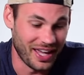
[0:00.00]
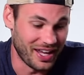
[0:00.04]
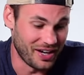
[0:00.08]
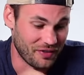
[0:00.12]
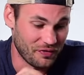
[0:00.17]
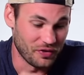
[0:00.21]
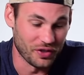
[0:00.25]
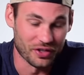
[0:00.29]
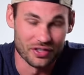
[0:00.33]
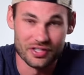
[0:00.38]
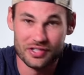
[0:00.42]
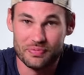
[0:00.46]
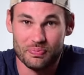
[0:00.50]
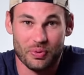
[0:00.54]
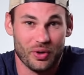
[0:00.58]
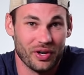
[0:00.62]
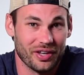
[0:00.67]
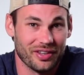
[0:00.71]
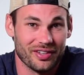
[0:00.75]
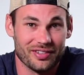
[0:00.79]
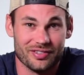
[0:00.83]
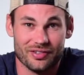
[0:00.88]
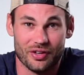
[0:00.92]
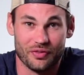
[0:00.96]
And if you're just
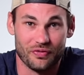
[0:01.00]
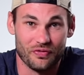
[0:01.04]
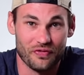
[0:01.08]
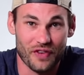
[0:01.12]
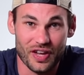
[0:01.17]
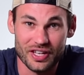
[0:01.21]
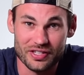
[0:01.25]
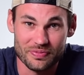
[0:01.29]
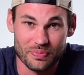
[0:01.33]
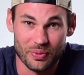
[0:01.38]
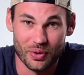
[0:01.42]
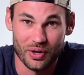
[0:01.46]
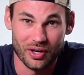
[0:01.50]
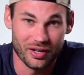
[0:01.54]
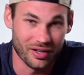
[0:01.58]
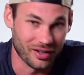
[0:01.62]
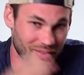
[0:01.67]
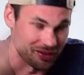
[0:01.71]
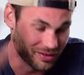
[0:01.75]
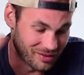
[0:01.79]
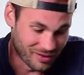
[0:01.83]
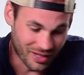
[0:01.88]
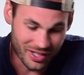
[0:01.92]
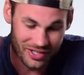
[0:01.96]
putting this on Facebook
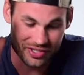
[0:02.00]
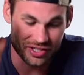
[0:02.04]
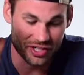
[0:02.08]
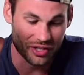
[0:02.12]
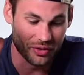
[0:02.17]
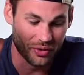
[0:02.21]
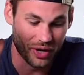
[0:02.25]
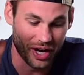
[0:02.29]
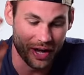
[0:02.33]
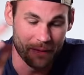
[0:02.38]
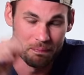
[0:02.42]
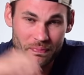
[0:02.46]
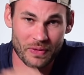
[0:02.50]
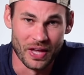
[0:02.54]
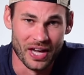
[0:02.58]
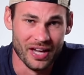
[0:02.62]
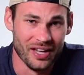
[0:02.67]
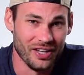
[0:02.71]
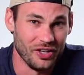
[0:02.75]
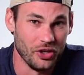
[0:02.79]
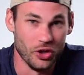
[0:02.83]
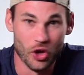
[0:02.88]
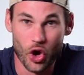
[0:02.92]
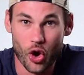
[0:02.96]
or Instagram,
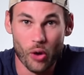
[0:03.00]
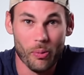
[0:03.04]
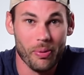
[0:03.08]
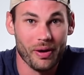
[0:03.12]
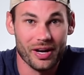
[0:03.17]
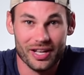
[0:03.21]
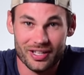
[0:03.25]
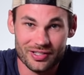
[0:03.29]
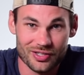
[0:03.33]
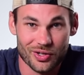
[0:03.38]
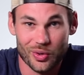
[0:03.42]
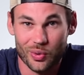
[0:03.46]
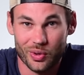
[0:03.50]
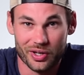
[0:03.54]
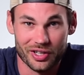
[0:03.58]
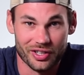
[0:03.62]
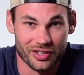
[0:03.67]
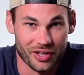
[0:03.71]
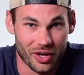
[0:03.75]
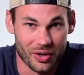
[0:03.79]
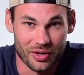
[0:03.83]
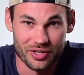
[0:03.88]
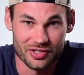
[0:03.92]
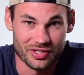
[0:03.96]
nobody is going
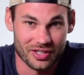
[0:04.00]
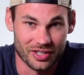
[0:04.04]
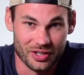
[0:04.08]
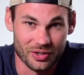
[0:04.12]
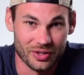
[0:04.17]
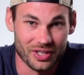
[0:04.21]
to notice that